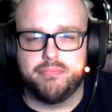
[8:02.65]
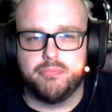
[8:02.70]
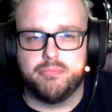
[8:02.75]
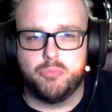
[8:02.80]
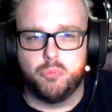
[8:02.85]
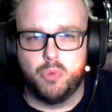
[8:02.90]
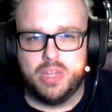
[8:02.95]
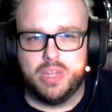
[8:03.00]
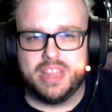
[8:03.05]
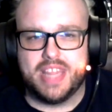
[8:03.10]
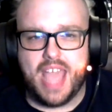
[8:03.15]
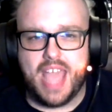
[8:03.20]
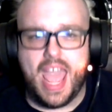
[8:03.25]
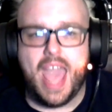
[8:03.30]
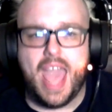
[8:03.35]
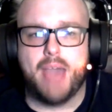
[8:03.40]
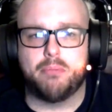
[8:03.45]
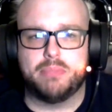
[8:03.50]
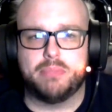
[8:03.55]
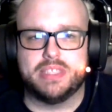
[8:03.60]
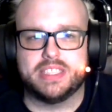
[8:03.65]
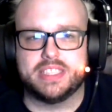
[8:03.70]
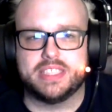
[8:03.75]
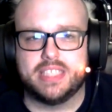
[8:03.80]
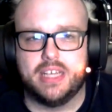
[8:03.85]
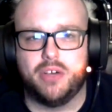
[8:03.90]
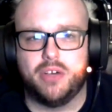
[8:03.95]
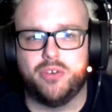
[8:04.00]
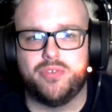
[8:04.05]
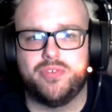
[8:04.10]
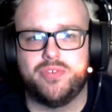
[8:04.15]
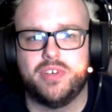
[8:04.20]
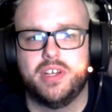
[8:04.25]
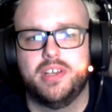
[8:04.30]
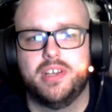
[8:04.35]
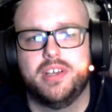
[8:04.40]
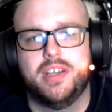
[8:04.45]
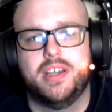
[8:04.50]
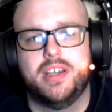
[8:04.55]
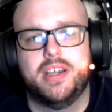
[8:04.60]
with the app itself.
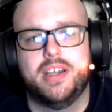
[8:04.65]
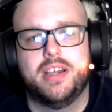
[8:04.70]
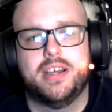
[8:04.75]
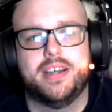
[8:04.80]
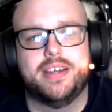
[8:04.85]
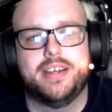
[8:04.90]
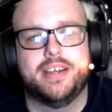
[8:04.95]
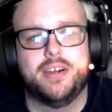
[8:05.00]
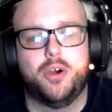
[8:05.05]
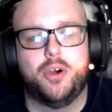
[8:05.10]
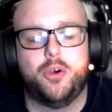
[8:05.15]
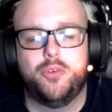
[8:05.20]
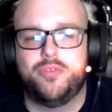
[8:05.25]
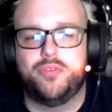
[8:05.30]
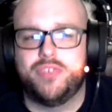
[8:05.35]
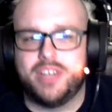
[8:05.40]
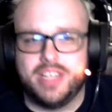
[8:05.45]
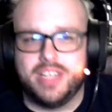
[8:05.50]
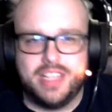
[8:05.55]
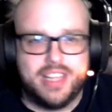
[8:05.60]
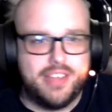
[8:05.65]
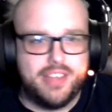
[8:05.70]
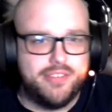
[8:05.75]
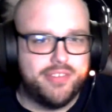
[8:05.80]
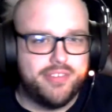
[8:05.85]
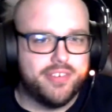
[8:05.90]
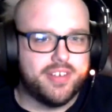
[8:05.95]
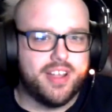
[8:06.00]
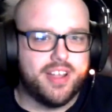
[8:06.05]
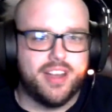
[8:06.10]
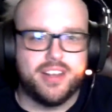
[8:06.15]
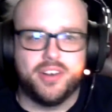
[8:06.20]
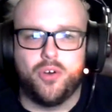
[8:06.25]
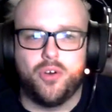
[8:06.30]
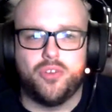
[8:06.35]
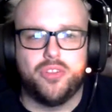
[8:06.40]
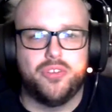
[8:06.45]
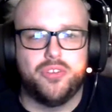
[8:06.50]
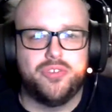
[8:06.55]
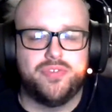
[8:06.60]
Hopefully, they've gotten
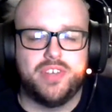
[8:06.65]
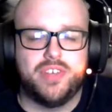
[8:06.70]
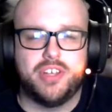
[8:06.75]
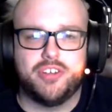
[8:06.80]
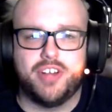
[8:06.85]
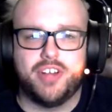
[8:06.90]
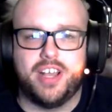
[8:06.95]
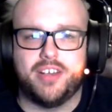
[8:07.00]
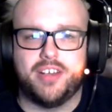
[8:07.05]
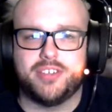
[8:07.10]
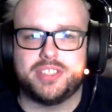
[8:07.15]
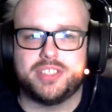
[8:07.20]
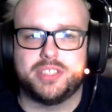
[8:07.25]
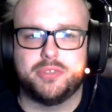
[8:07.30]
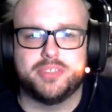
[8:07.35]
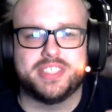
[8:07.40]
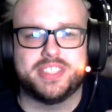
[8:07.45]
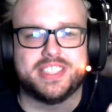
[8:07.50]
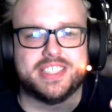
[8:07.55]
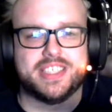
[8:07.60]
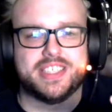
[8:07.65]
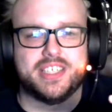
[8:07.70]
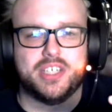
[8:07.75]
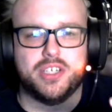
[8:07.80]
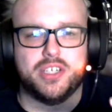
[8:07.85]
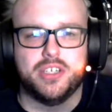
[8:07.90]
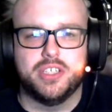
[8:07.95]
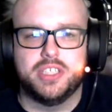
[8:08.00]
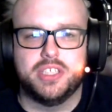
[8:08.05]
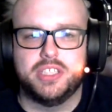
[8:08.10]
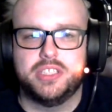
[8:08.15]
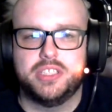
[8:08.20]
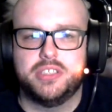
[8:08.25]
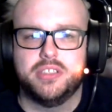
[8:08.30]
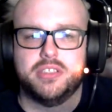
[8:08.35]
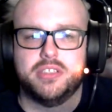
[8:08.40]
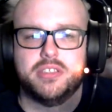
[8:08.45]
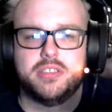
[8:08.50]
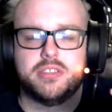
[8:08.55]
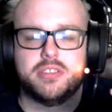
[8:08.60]
all those figured out, so it's a good,
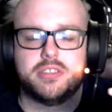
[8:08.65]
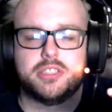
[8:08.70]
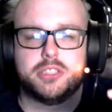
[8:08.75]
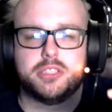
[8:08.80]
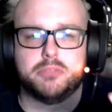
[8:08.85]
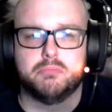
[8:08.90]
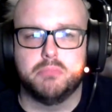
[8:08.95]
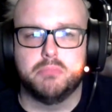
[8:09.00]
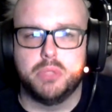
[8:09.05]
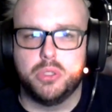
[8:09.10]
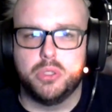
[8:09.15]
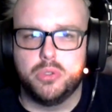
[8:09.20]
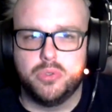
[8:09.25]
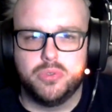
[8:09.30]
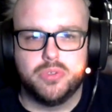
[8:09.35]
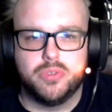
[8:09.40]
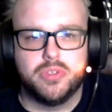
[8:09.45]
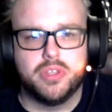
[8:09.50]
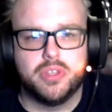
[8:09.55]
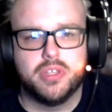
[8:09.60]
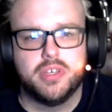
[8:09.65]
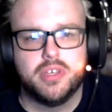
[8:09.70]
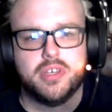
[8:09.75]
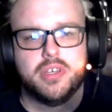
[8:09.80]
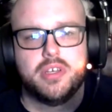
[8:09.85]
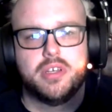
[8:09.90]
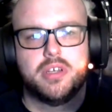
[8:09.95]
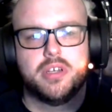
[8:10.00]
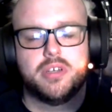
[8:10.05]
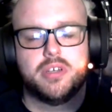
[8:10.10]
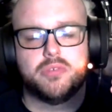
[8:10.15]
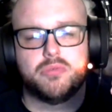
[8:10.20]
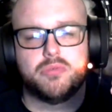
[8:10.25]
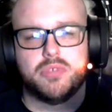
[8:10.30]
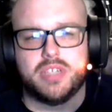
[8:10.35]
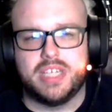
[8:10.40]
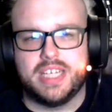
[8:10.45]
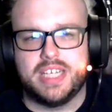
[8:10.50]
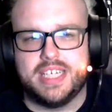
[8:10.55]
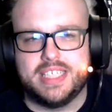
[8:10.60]
smooth
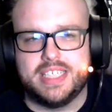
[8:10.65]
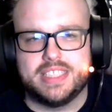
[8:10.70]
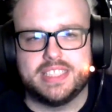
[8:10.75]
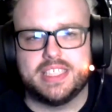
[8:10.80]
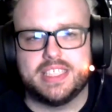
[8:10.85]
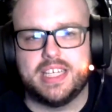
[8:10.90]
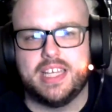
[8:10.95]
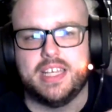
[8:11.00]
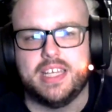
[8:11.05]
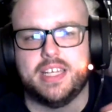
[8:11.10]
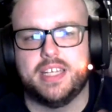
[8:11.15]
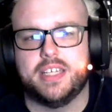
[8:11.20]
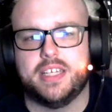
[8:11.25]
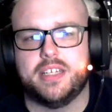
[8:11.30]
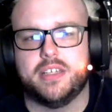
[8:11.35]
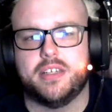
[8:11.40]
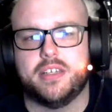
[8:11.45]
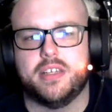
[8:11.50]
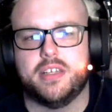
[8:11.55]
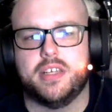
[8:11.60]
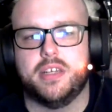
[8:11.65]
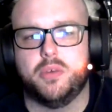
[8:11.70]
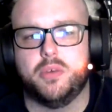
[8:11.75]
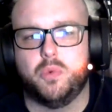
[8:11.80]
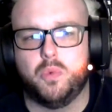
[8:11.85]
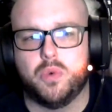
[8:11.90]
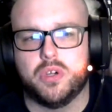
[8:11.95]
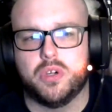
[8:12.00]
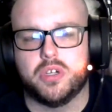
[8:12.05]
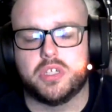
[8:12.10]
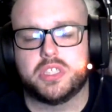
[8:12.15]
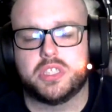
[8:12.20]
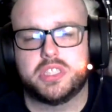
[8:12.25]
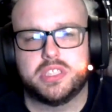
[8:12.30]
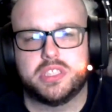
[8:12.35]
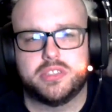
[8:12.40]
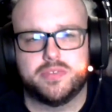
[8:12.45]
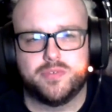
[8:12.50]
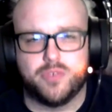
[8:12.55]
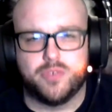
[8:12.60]
release, and it
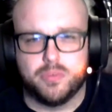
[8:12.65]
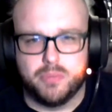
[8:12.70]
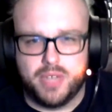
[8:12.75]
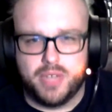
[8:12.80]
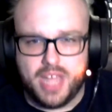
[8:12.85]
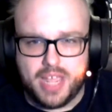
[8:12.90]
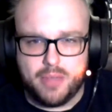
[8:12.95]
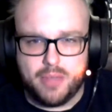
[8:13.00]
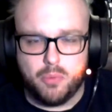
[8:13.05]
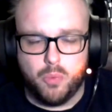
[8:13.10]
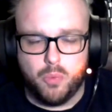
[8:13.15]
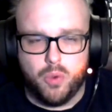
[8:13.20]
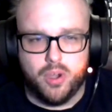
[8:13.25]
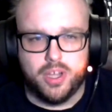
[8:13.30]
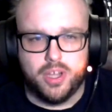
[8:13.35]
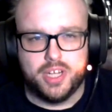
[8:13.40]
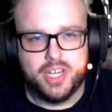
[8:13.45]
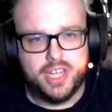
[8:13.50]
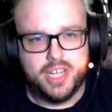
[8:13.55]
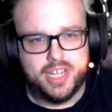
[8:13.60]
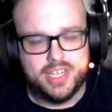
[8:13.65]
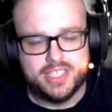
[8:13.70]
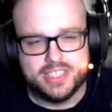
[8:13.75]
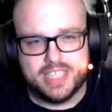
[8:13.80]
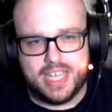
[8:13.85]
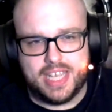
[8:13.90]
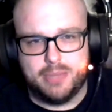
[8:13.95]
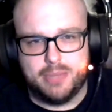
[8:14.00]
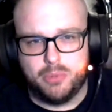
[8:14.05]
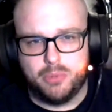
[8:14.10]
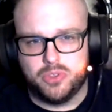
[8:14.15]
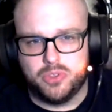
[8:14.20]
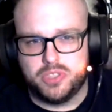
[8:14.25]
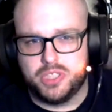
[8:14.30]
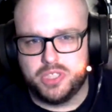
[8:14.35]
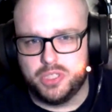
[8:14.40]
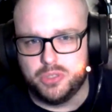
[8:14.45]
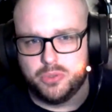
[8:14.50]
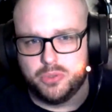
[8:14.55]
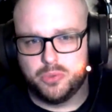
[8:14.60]
works from day one and is able
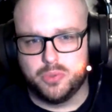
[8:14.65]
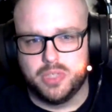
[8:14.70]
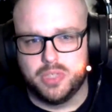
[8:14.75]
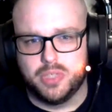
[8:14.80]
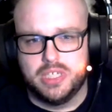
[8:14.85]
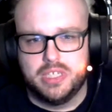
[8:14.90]
to